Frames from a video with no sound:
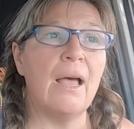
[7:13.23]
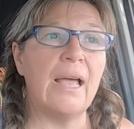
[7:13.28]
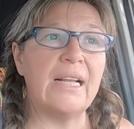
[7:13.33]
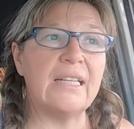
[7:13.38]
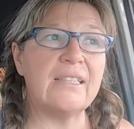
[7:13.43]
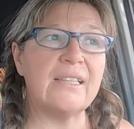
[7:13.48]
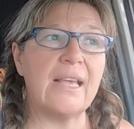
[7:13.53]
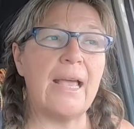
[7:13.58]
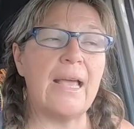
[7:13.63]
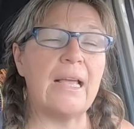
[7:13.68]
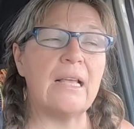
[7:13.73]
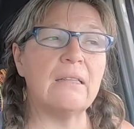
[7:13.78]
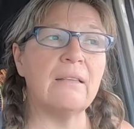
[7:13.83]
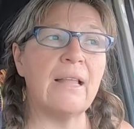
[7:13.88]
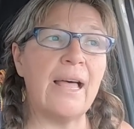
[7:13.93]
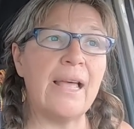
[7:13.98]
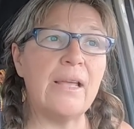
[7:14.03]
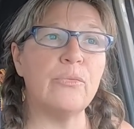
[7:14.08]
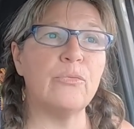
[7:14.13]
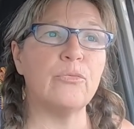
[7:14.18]
It's a
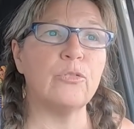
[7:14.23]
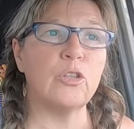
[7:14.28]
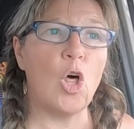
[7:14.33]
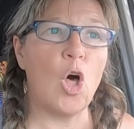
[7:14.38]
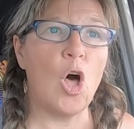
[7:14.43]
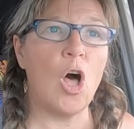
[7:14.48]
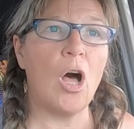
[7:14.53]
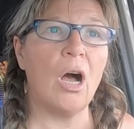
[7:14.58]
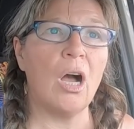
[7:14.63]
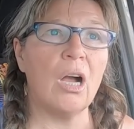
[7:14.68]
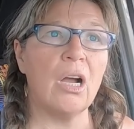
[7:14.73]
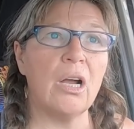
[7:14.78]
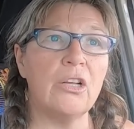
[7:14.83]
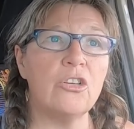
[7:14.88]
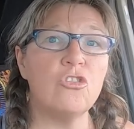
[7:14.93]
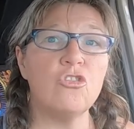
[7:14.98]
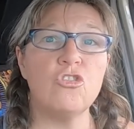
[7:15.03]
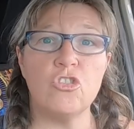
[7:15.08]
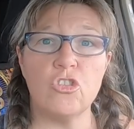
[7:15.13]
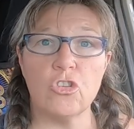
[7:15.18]
lifelong
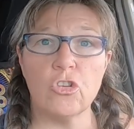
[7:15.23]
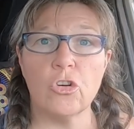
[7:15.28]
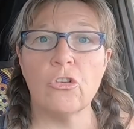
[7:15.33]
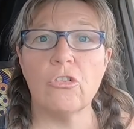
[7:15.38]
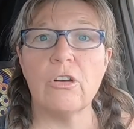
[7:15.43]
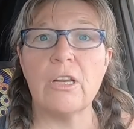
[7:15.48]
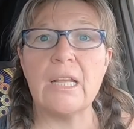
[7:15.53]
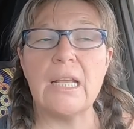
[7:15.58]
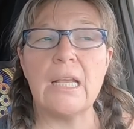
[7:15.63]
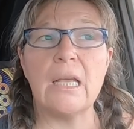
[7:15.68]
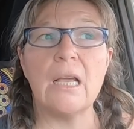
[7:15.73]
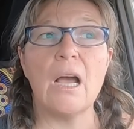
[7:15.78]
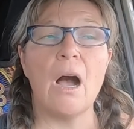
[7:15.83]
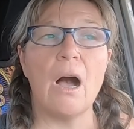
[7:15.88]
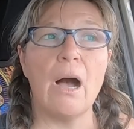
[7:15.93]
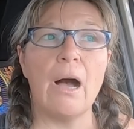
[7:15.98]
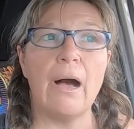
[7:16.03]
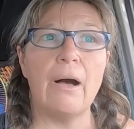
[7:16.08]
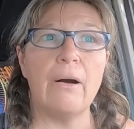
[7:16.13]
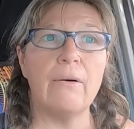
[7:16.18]
journey
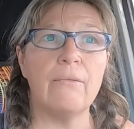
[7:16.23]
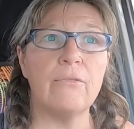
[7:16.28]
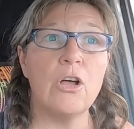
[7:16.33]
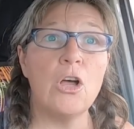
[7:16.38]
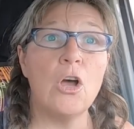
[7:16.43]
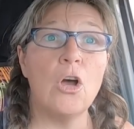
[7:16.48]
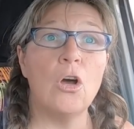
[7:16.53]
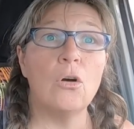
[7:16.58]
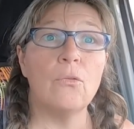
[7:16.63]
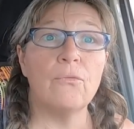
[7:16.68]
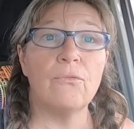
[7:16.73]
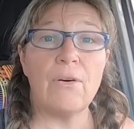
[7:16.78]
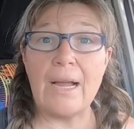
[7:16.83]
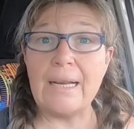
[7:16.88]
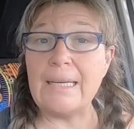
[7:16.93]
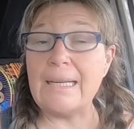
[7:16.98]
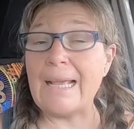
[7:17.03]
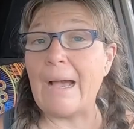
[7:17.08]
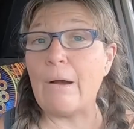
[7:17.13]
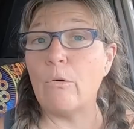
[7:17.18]
of
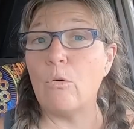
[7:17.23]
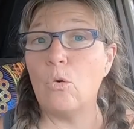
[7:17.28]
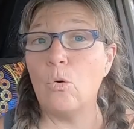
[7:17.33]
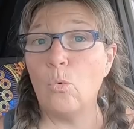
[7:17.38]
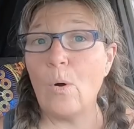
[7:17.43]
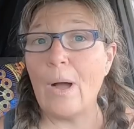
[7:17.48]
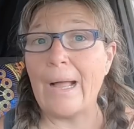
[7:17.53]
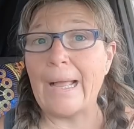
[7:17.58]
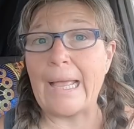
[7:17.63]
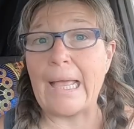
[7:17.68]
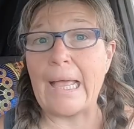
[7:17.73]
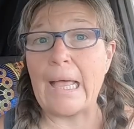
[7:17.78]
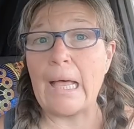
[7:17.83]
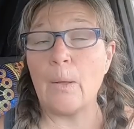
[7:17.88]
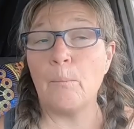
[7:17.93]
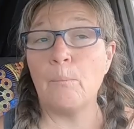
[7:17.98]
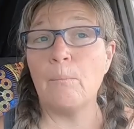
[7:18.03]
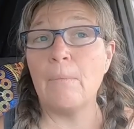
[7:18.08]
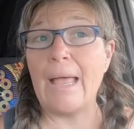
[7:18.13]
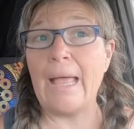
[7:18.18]
finding out who I
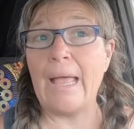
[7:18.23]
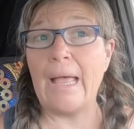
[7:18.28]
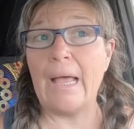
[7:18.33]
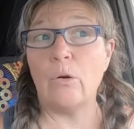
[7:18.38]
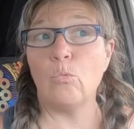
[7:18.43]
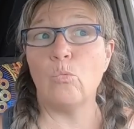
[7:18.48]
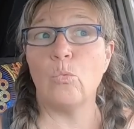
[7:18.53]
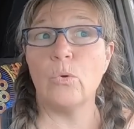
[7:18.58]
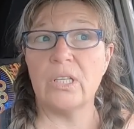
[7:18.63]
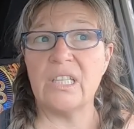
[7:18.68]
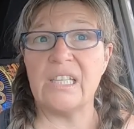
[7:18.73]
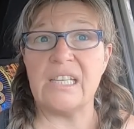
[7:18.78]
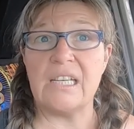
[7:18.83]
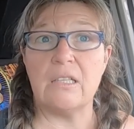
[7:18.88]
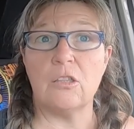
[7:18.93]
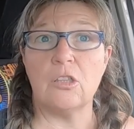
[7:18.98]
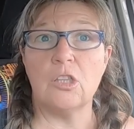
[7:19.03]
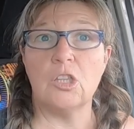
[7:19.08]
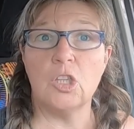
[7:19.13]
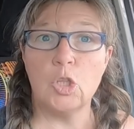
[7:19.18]
am and
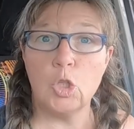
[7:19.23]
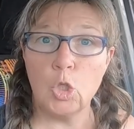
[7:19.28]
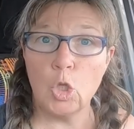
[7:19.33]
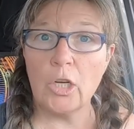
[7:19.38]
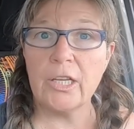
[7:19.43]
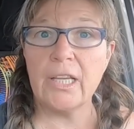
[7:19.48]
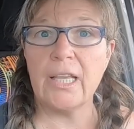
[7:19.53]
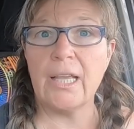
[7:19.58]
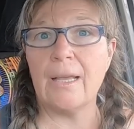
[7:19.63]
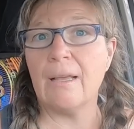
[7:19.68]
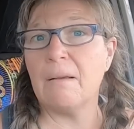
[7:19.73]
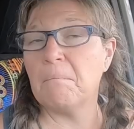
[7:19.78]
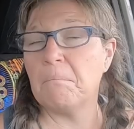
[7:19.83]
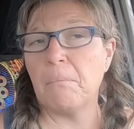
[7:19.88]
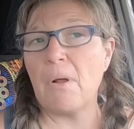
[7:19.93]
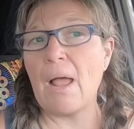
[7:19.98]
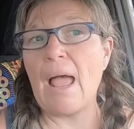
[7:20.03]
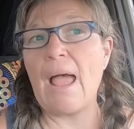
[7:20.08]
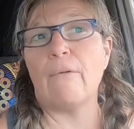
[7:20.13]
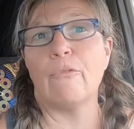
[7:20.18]
really looking
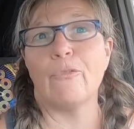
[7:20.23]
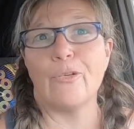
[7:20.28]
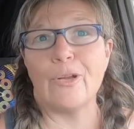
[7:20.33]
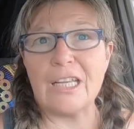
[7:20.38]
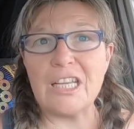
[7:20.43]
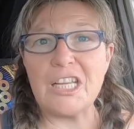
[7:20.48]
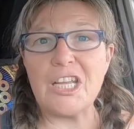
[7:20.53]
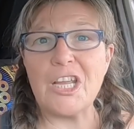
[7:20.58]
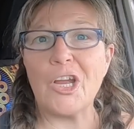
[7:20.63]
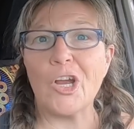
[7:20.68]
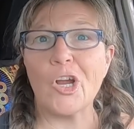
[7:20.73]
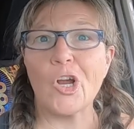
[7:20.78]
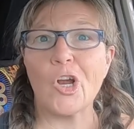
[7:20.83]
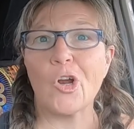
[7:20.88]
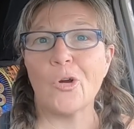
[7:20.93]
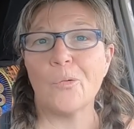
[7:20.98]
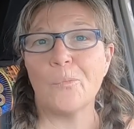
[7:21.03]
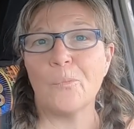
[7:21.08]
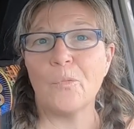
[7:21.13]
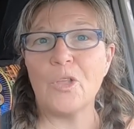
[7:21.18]
every
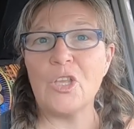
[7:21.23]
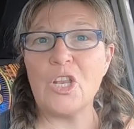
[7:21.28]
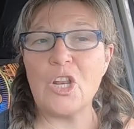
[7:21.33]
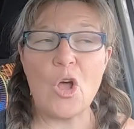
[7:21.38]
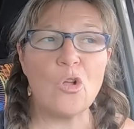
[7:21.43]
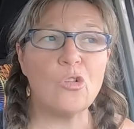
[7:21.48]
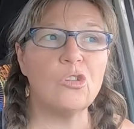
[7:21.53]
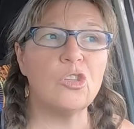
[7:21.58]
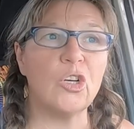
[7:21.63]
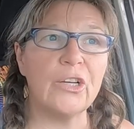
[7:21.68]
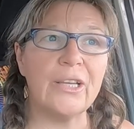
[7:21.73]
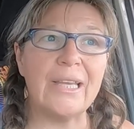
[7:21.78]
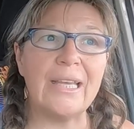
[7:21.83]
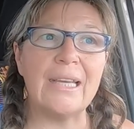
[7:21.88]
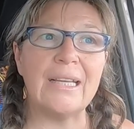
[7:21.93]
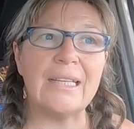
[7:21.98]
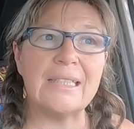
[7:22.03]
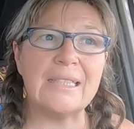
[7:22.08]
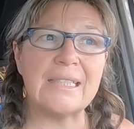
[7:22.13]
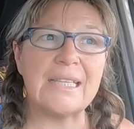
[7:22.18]
year, you know,
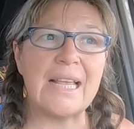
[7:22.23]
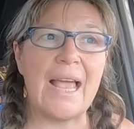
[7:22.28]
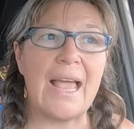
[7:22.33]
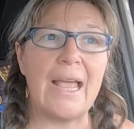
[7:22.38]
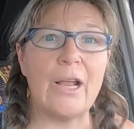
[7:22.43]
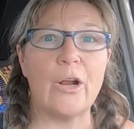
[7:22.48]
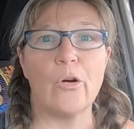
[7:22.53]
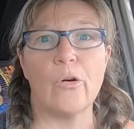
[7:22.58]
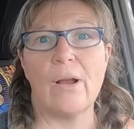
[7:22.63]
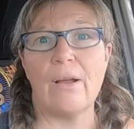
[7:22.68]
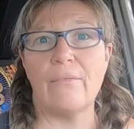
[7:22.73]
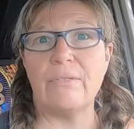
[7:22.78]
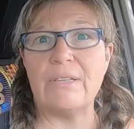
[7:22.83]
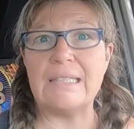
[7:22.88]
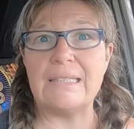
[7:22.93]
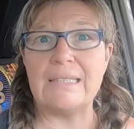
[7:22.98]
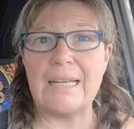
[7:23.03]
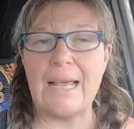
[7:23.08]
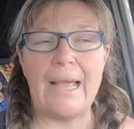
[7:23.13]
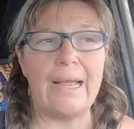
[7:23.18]
looking and saying, or every
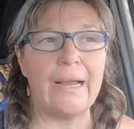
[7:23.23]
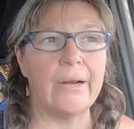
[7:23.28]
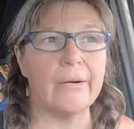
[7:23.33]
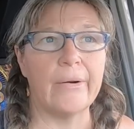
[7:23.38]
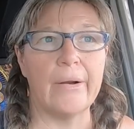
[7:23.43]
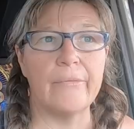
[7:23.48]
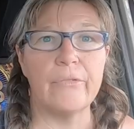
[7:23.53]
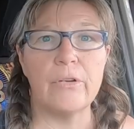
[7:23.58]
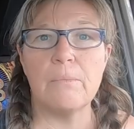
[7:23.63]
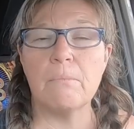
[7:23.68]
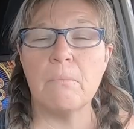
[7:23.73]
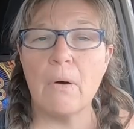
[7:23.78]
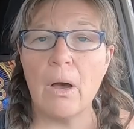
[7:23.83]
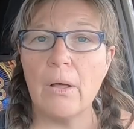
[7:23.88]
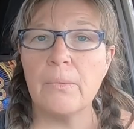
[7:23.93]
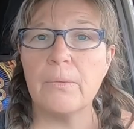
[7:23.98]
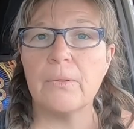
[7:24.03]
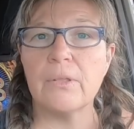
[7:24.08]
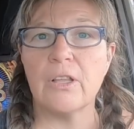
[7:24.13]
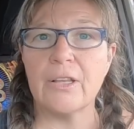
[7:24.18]
day or every
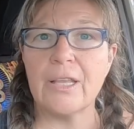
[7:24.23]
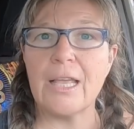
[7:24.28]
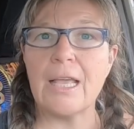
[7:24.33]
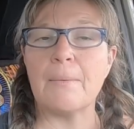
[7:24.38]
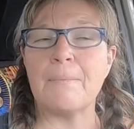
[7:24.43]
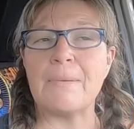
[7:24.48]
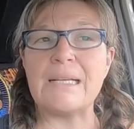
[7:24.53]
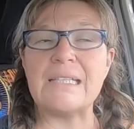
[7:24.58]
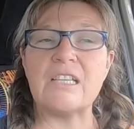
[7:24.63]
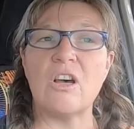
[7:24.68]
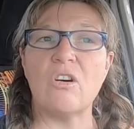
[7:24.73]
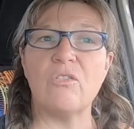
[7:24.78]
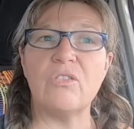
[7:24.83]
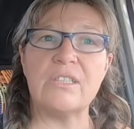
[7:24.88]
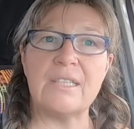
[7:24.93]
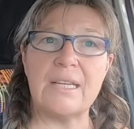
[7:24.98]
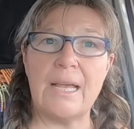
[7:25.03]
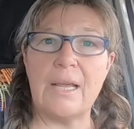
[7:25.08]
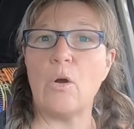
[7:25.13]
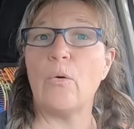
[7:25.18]
month, looking at myself
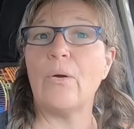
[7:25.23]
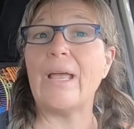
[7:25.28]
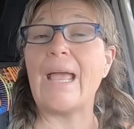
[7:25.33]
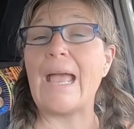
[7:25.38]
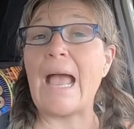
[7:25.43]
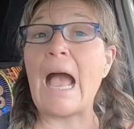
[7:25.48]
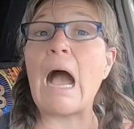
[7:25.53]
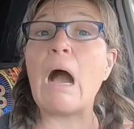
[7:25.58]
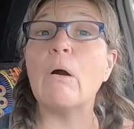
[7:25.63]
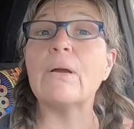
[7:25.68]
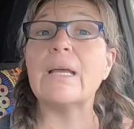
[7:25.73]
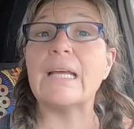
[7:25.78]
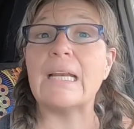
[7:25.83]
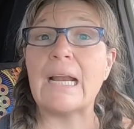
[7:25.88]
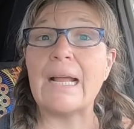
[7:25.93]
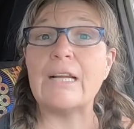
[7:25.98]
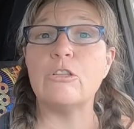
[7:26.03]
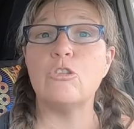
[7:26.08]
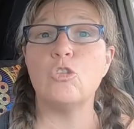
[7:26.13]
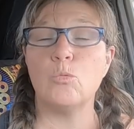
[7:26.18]
and saying, okay, how
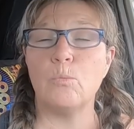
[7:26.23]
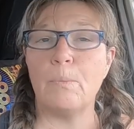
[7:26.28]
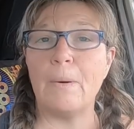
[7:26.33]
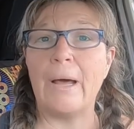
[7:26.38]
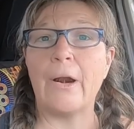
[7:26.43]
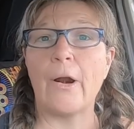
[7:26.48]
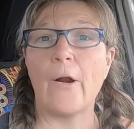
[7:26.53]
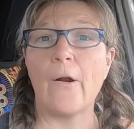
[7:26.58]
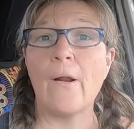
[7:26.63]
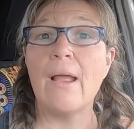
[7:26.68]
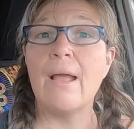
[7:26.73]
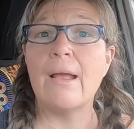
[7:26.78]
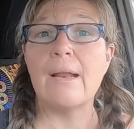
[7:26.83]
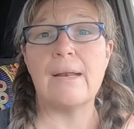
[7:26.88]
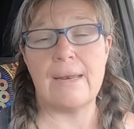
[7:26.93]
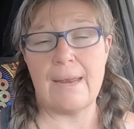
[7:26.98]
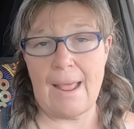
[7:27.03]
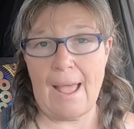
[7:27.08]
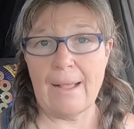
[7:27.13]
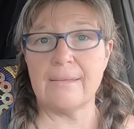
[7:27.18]
can I do better
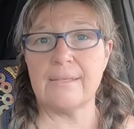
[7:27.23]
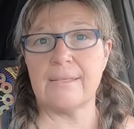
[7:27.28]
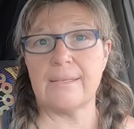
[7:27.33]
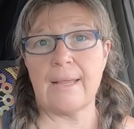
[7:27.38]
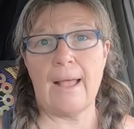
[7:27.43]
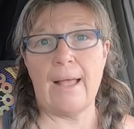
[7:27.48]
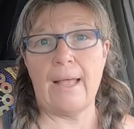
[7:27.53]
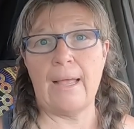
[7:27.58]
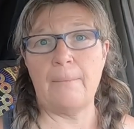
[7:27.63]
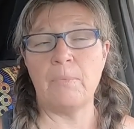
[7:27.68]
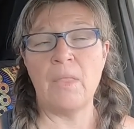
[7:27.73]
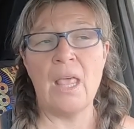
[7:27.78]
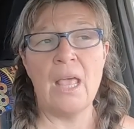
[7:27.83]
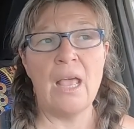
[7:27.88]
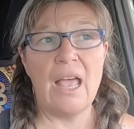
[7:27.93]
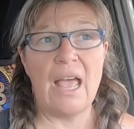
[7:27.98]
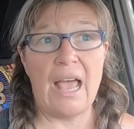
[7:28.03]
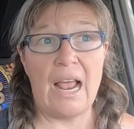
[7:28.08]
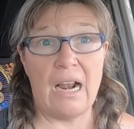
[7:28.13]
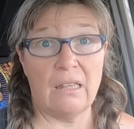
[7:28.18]
next time?
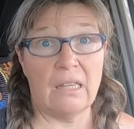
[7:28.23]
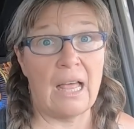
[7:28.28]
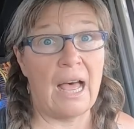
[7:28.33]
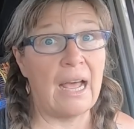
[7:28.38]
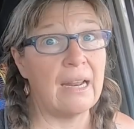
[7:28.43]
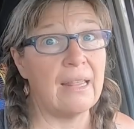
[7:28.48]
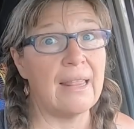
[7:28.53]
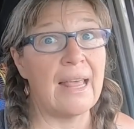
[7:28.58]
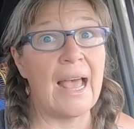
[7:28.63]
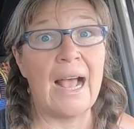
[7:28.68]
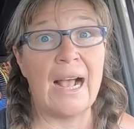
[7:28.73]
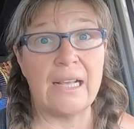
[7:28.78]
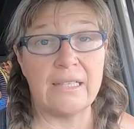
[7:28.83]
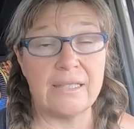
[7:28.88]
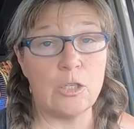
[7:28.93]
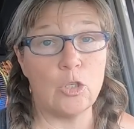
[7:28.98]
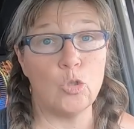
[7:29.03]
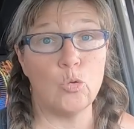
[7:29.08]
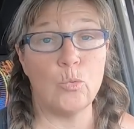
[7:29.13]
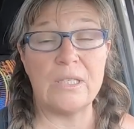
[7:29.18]
And a lot of that has
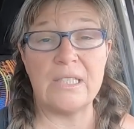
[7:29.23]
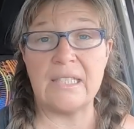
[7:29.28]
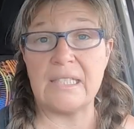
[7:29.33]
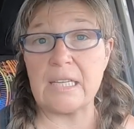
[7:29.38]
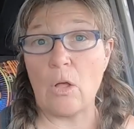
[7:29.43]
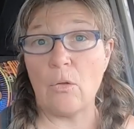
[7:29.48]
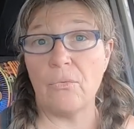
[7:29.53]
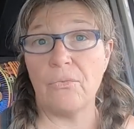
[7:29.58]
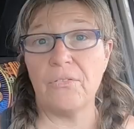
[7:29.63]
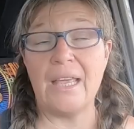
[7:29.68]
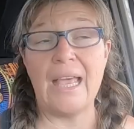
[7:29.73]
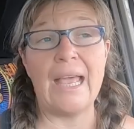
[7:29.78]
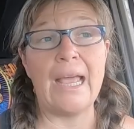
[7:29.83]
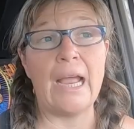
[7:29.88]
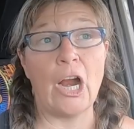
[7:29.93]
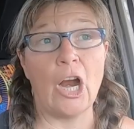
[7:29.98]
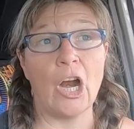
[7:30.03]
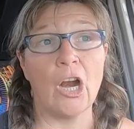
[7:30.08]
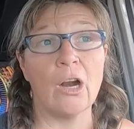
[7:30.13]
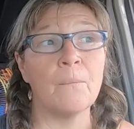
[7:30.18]
to do with self
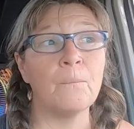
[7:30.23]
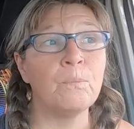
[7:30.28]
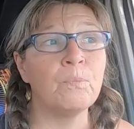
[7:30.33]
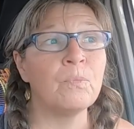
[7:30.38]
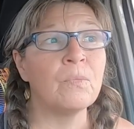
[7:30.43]
care